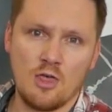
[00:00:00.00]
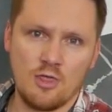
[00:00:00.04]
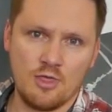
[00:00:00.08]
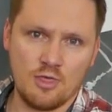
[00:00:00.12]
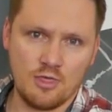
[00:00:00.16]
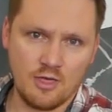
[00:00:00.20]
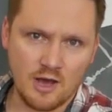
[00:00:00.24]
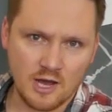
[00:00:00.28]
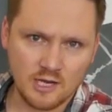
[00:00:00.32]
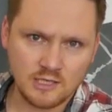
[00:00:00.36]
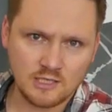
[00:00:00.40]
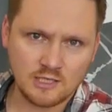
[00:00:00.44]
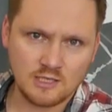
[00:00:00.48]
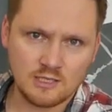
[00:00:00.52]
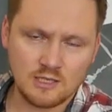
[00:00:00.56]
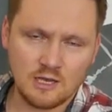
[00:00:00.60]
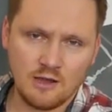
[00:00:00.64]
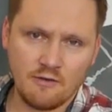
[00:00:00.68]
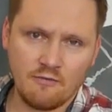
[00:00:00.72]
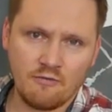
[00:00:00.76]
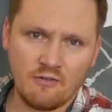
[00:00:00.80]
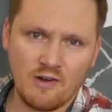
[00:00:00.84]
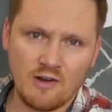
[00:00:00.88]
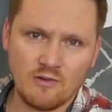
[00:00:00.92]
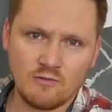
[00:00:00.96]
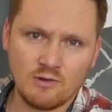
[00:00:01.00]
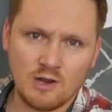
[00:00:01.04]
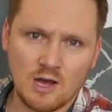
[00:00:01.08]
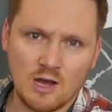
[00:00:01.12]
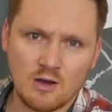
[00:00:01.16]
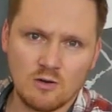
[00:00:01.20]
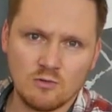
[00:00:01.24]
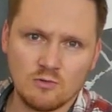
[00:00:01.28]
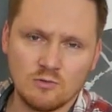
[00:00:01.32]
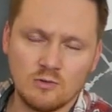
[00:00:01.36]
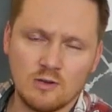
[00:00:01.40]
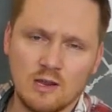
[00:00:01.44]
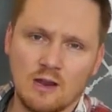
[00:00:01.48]
Thus, they found
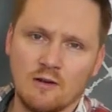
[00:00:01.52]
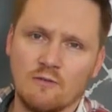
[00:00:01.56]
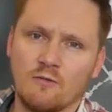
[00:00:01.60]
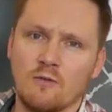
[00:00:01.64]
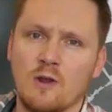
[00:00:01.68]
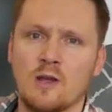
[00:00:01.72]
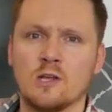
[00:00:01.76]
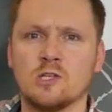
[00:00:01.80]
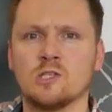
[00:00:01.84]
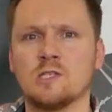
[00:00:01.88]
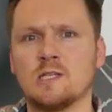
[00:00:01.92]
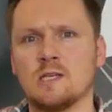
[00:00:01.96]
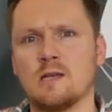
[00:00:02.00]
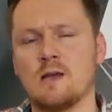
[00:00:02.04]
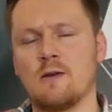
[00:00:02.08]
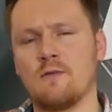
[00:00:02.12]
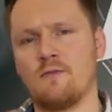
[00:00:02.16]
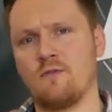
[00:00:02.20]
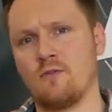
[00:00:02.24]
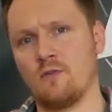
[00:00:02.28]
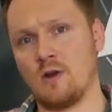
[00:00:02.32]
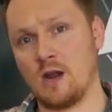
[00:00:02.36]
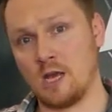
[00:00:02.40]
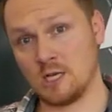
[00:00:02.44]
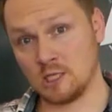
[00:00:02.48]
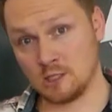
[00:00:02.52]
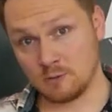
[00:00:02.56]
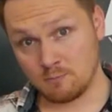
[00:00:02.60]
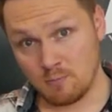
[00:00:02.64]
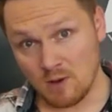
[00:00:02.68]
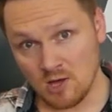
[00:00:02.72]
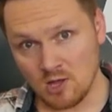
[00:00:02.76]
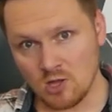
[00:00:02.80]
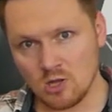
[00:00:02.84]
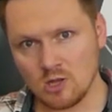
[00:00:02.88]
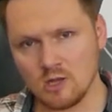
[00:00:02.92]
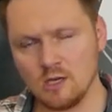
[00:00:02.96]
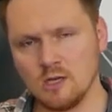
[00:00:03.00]
out that
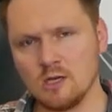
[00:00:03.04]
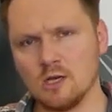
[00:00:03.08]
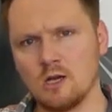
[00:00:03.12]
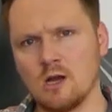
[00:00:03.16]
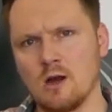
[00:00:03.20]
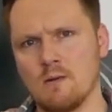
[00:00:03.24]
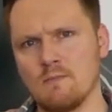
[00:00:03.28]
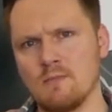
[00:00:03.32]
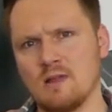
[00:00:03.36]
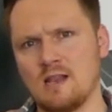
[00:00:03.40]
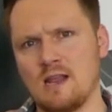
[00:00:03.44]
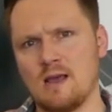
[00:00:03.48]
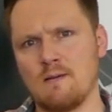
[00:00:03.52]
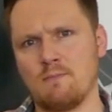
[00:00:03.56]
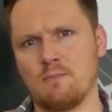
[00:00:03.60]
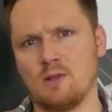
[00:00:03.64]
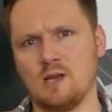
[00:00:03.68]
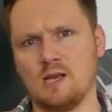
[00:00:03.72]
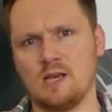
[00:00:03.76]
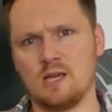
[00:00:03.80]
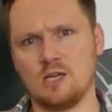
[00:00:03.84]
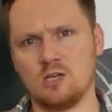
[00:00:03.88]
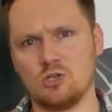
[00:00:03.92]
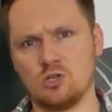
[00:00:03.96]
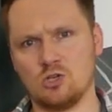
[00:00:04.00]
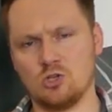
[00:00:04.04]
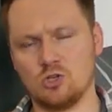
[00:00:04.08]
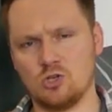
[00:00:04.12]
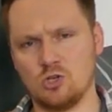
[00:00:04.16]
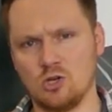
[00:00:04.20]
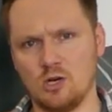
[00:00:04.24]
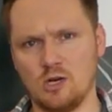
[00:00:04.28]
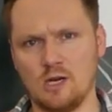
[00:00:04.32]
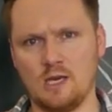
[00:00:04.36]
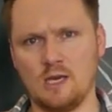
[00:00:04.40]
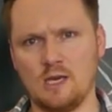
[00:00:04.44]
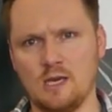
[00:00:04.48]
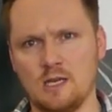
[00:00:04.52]
especially the combat application
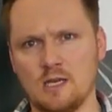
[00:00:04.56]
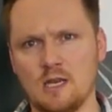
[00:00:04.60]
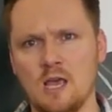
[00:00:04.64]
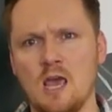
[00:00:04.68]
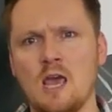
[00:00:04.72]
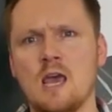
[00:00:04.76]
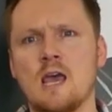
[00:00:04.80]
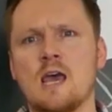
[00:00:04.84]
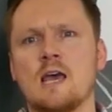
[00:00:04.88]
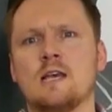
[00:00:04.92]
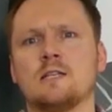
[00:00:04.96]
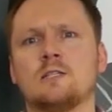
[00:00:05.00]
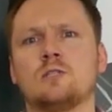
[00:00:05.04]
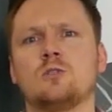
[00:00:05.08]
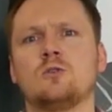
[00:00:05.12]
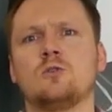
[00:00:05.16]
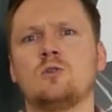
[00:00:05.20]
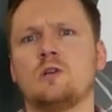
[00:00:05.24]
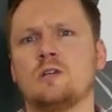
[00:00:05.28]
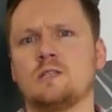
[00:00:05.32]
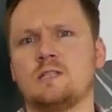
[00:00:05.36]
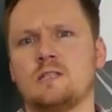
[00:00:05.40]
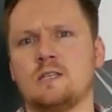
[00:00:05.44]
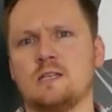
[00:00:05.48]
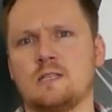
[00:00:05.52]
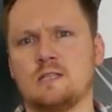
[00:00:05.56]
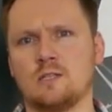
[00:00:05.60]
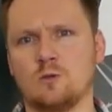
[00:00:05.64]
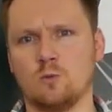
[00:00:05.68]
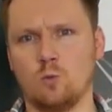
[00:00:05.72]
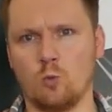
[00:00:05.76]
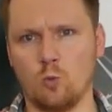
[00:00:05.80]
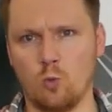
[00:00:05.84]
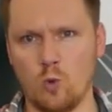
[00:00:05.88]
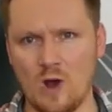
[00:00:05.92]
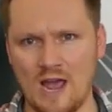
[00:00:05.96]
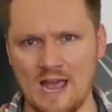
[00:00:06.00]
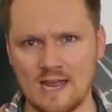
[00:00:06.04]
tourniquet, as soon as it's
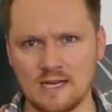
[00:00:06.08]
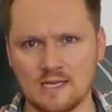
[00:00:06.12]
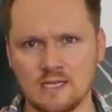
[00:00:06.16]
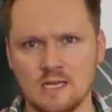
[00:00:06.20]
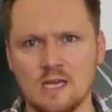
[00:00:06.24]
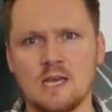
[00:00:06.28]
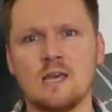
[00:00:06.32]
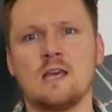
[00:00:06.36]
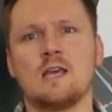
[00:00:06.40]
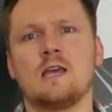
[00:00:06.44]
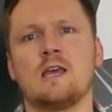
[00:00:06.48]
wet,